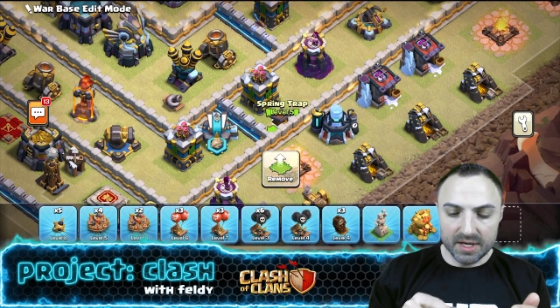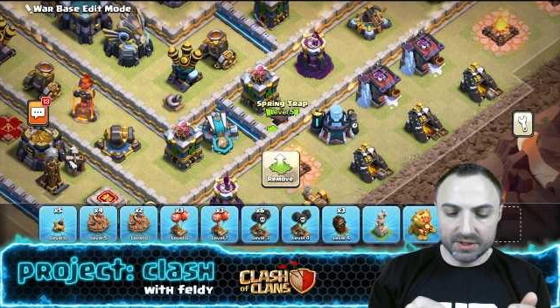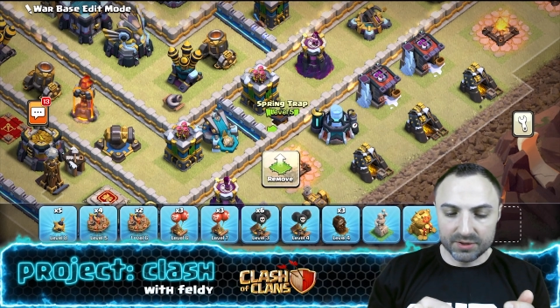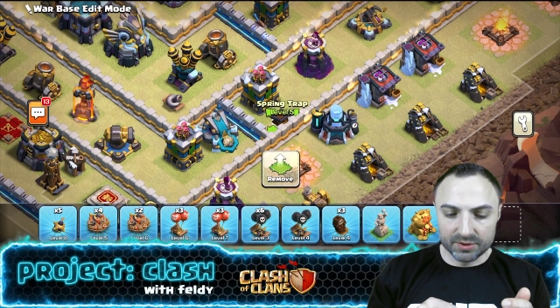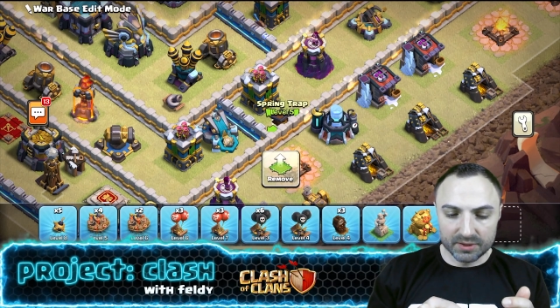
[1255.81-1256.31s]

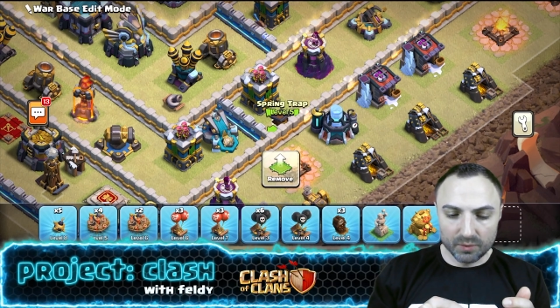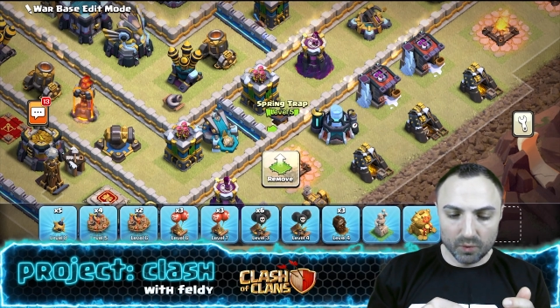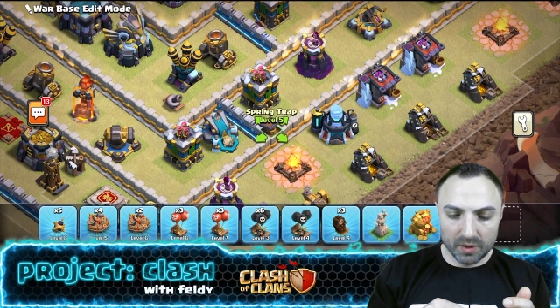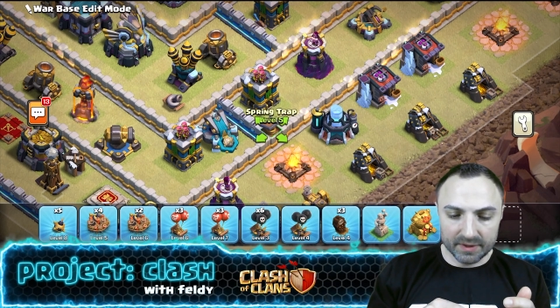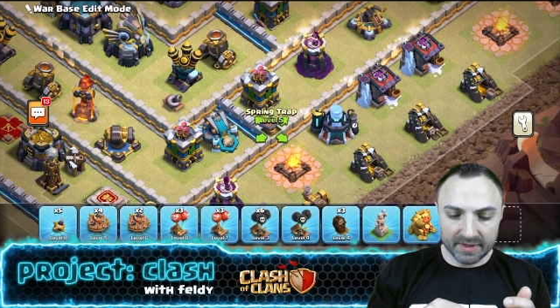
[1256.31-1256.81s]
you're going to
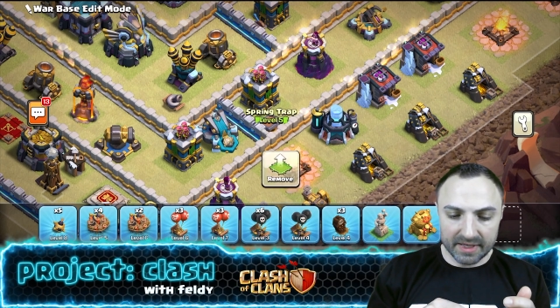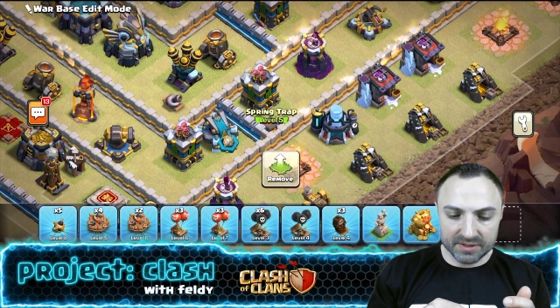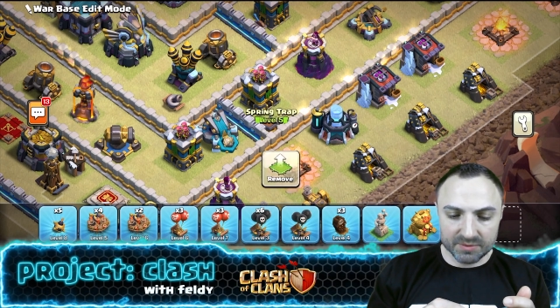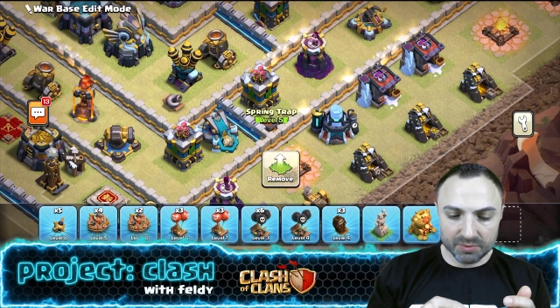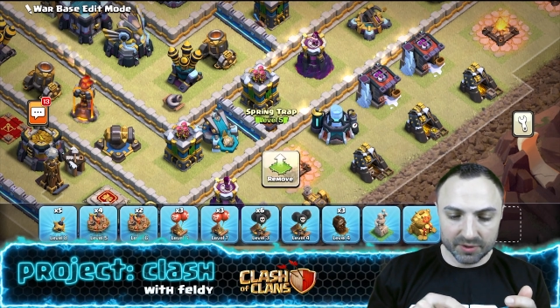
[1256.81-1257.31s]
want that
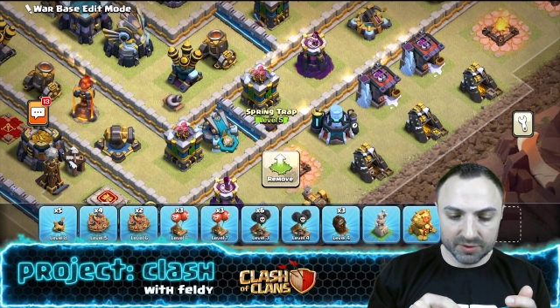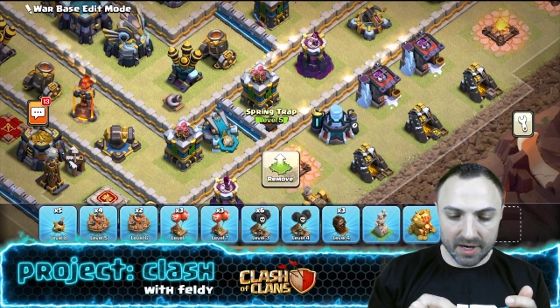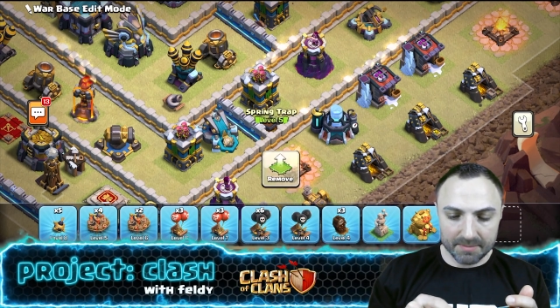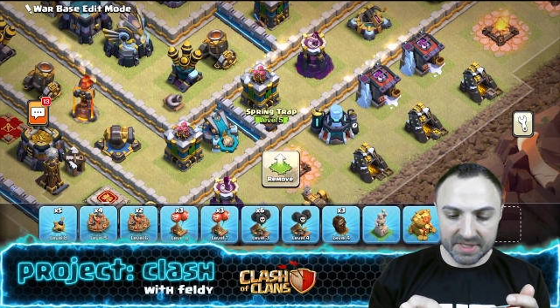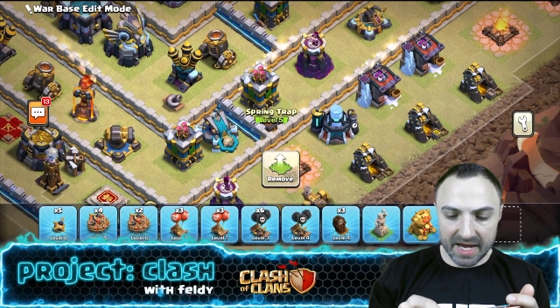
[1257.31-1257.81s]
spring
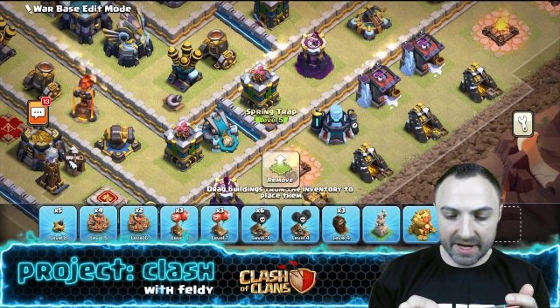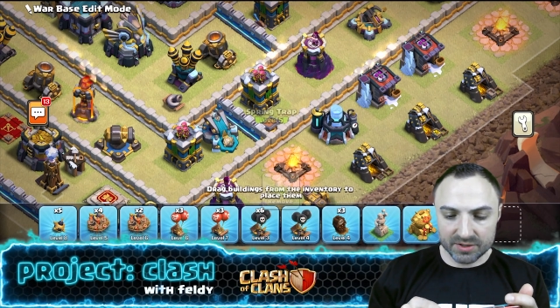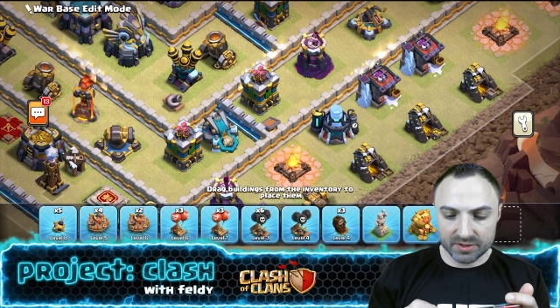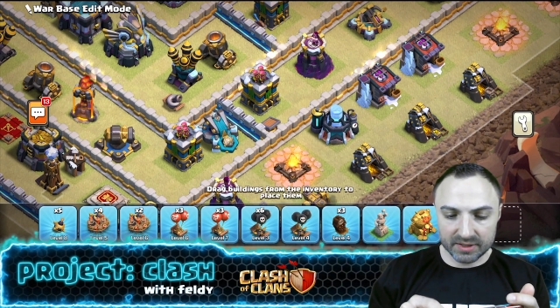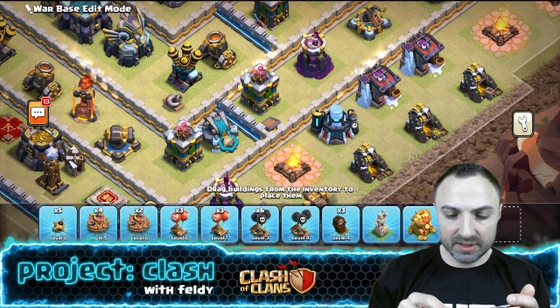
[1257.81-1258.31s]
trap to
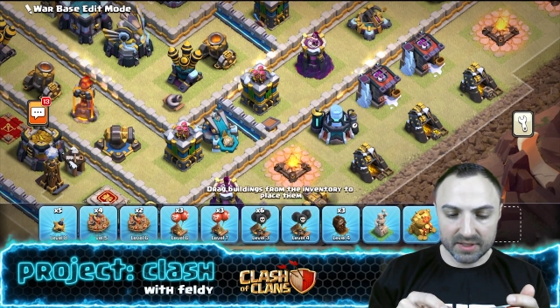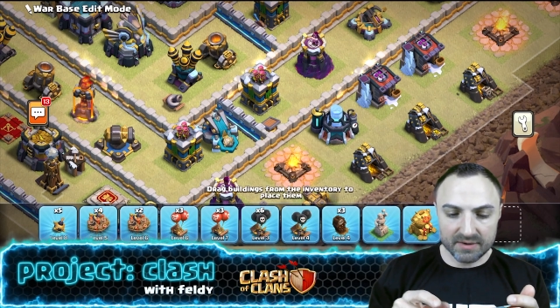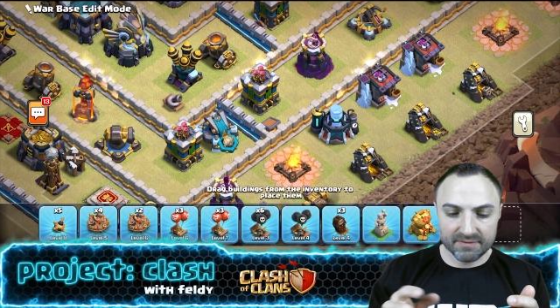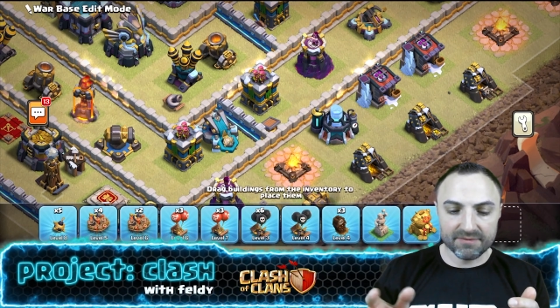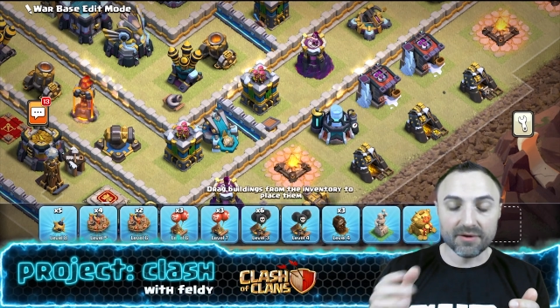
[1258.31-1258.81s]
actually
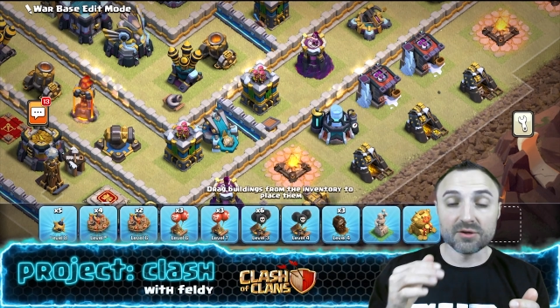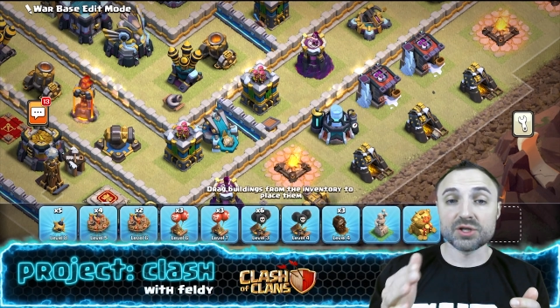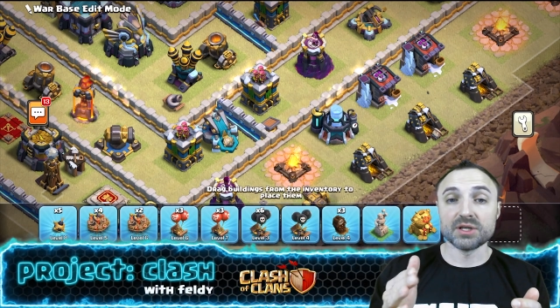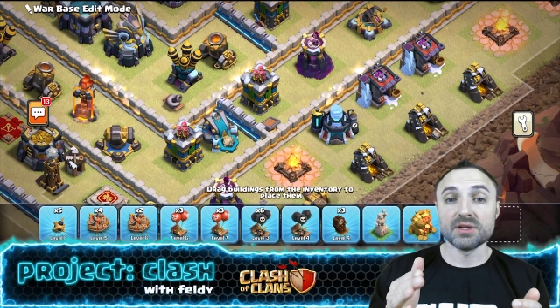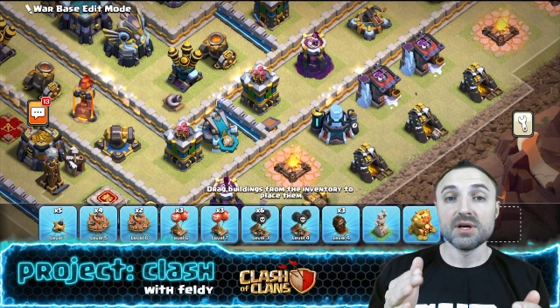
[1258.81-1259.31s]

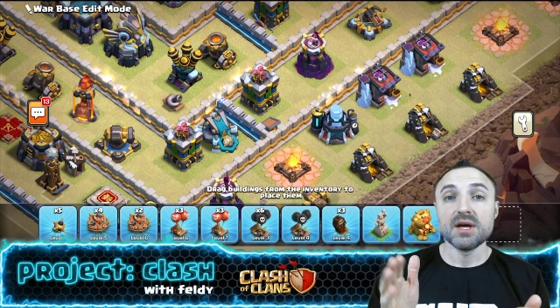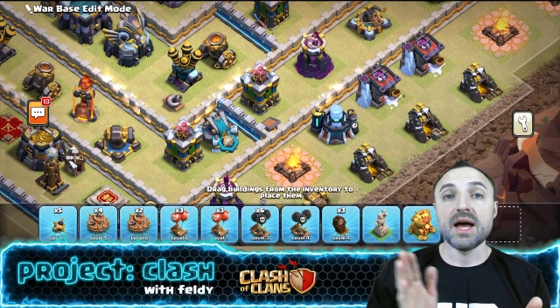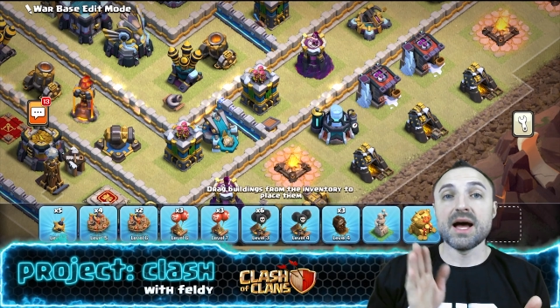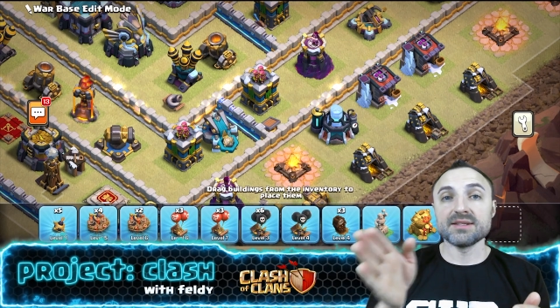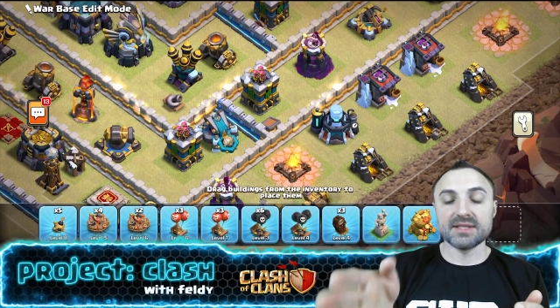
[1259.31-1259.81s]
function
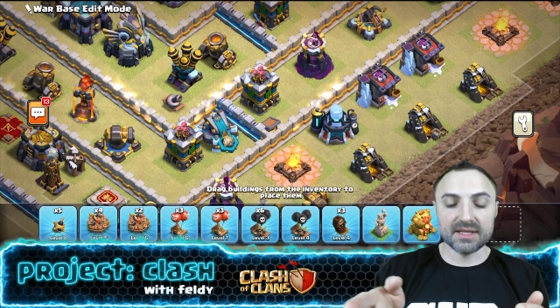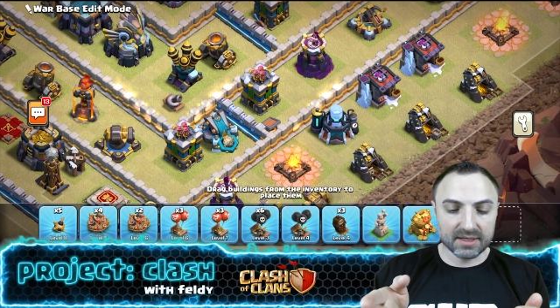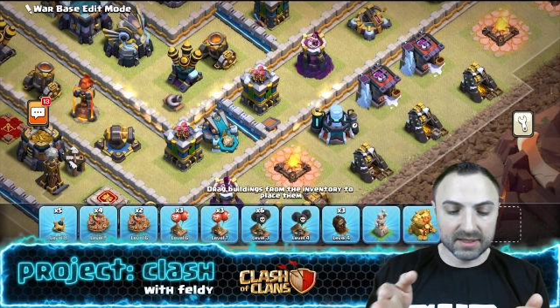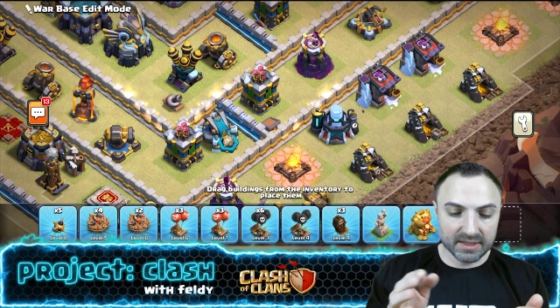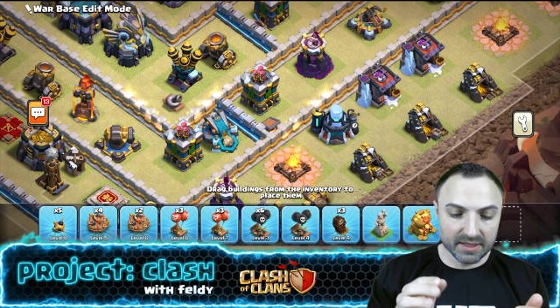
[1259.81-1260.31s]
as they
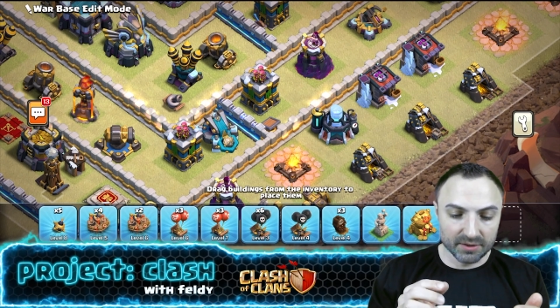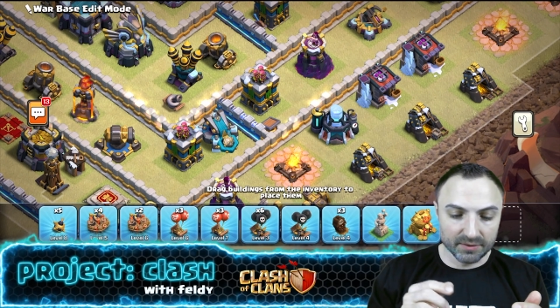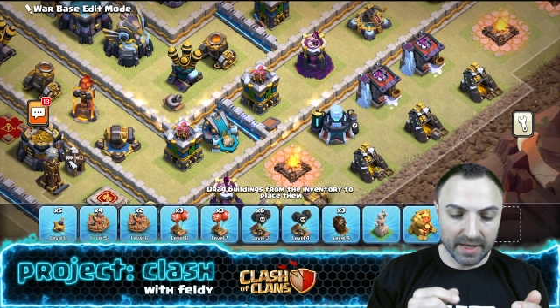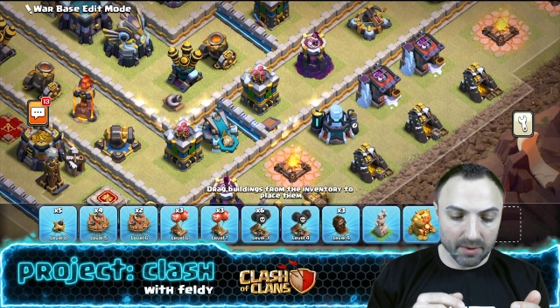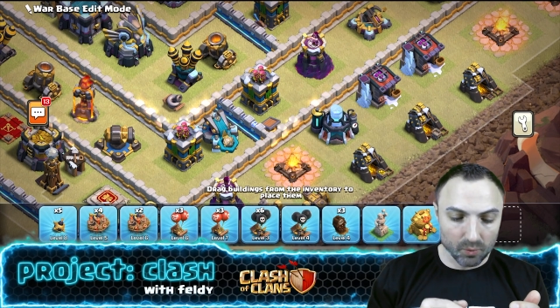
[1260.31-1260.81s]
kill
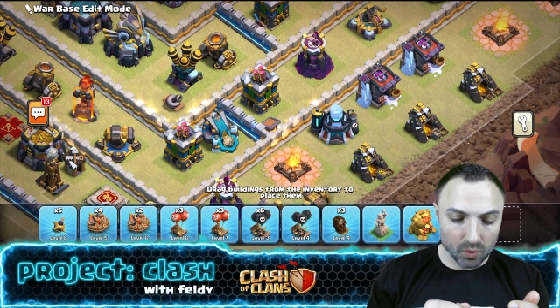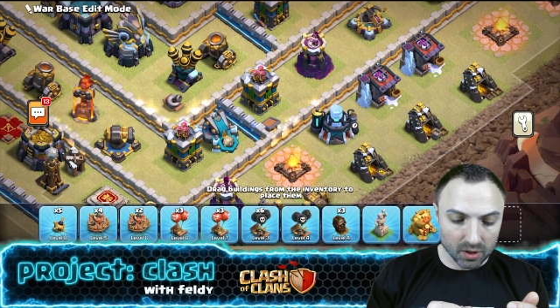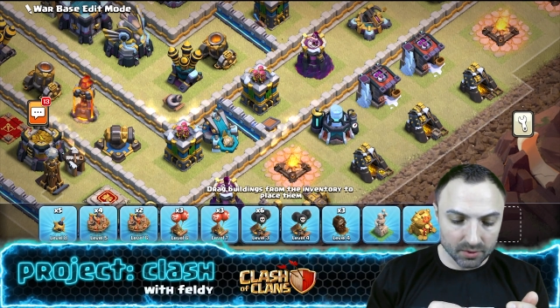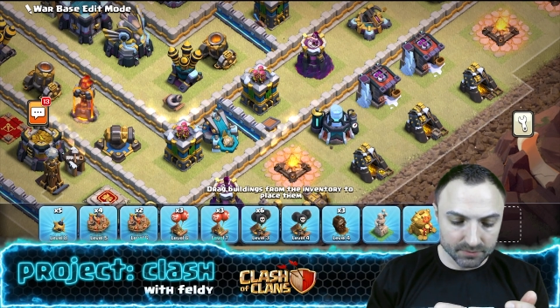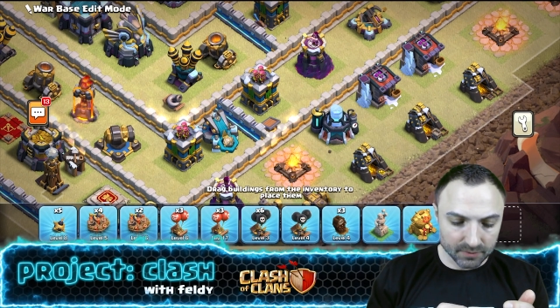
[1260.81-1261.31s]
that
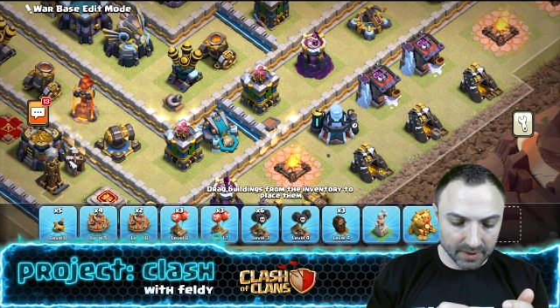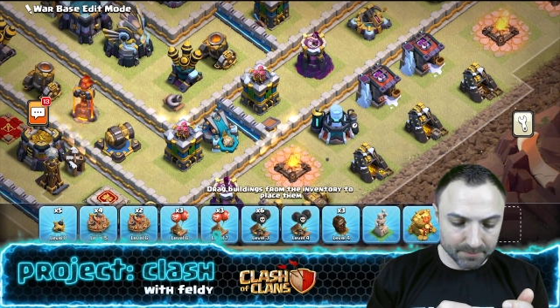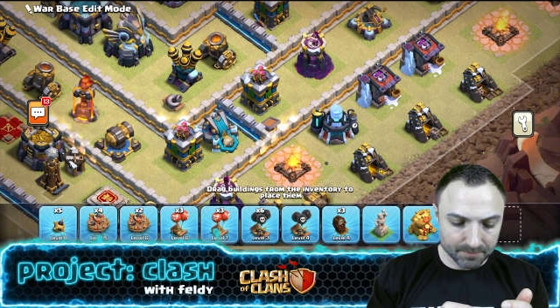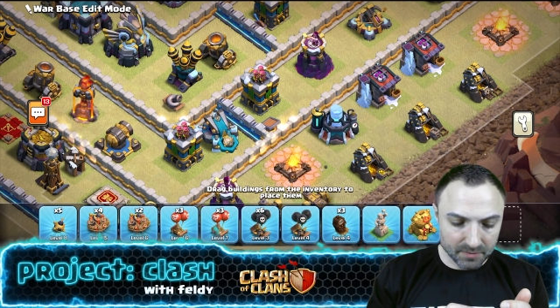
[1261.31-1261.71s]
wall, right?